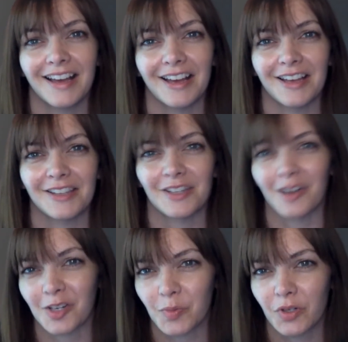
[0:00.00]
As an
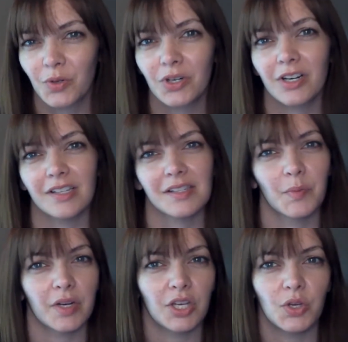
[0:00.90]
entrepreneur, as
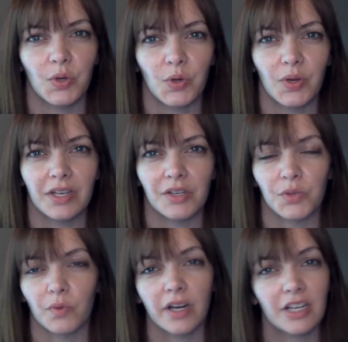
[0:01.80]
somebody who
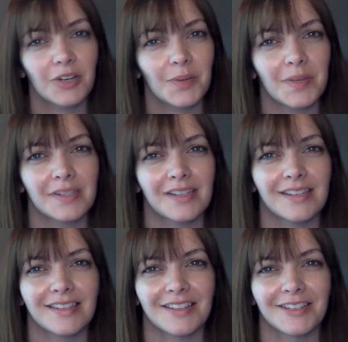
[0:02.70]
is running your
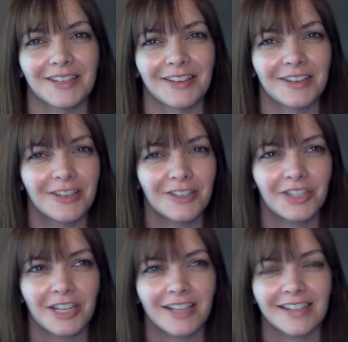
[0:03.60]
business, there's a good
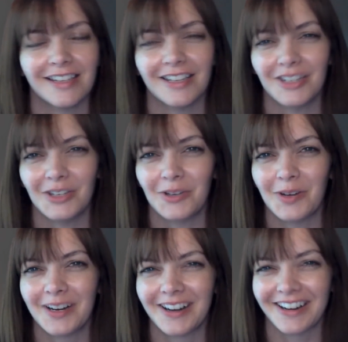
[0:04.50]
chance that you
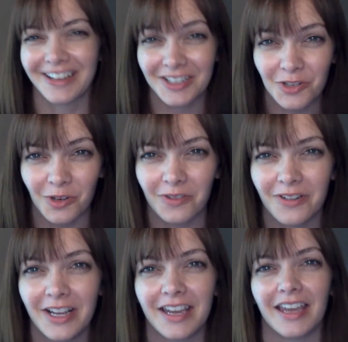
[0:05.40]
are a control
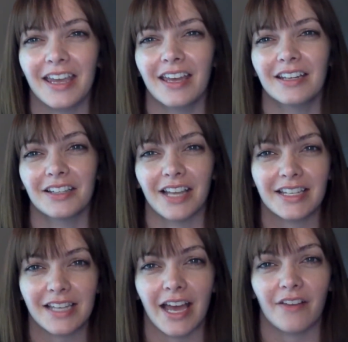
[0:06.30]
freak and
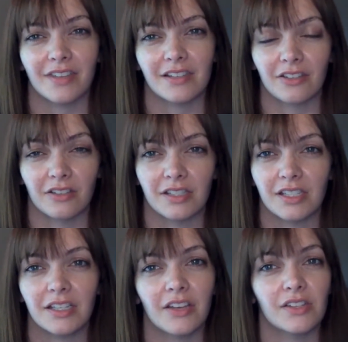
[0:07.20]
like to have these little
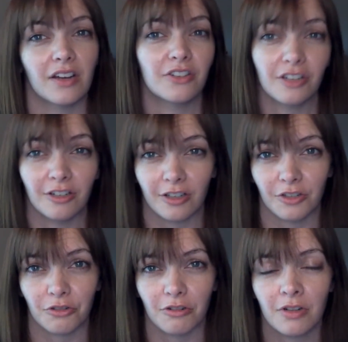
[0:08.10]
details under your
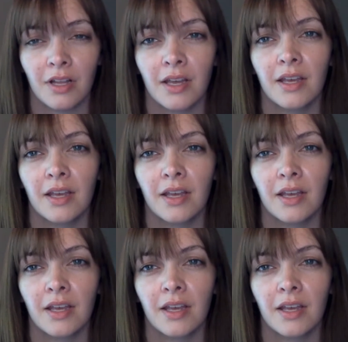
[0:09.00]
control.